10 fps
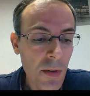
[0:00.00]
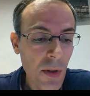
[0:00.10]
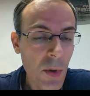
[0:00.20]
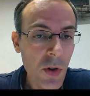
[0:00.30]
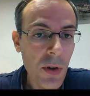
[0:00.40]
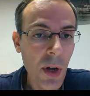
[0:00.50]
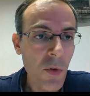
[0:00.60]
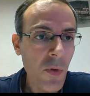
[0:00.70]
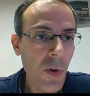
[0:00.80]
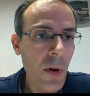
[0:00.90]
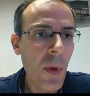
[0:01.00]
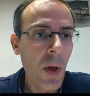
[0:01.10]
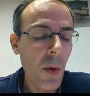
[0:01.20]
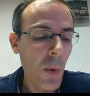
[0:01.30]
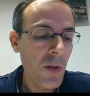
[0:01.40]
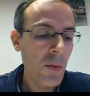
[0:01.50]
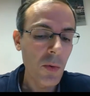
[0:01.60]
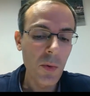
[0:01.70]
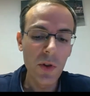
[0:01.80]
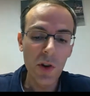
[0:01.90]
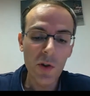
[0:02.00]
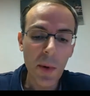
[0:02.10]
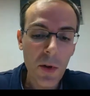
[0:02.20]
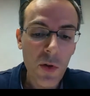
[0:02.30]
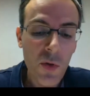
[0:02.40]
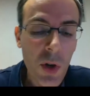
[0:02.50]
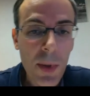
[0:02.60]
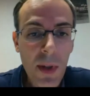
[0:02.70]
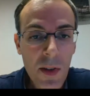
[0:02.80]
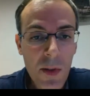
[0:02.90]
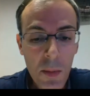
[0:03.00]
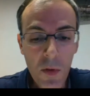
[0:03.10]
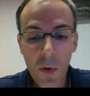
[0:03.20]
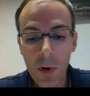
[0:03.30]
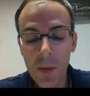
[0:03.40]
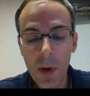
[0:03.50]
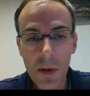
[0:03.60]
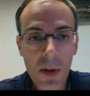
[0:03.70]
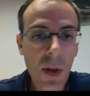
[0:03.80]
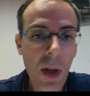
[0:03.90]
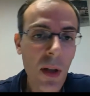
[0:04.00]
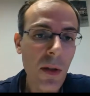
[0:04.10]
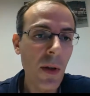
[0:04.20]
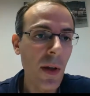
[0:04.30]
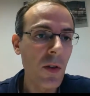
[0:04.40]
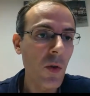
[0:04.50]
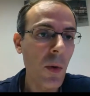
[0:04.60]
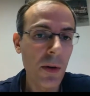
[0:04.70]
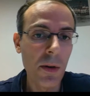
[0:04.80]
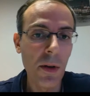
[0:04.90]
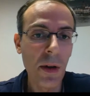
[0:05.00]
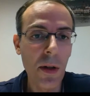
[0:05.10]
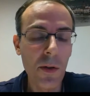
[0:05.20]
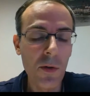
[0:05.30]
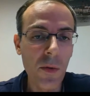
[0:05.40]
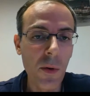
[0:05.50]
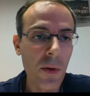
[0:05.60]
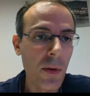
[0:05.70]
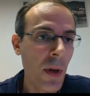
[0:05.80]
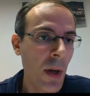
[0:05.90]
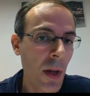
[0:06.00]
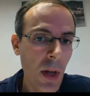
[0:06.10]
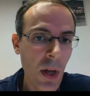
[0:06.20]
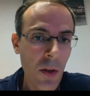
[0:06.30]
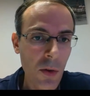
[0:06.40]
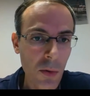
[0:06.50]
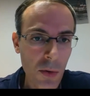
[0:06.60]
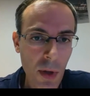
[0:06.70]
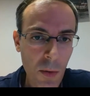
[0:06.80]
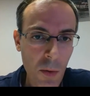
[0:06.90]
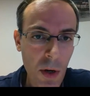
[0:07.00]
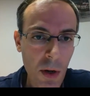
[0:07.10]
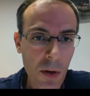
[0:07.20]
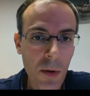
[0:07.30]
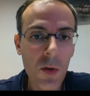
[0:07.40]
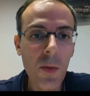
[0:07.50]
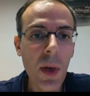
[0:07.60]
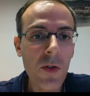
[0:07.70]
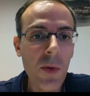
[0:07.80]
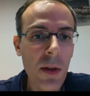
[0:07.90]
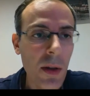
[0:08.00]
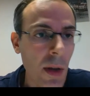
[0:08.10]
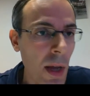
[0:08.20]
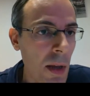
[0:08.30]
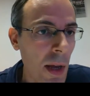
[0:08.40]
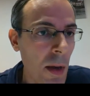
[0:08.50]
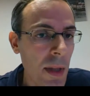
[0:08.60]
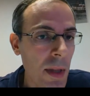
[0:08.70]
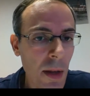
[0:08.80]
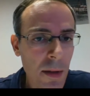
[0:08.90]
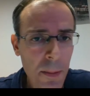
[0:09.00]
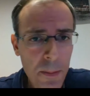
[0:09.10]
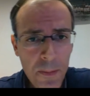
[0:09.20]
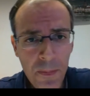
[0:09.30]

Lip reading: image comes from, which experimental treatment has been performed on these cells, and so on and so forth. So today we are not going to be extracting any metadata,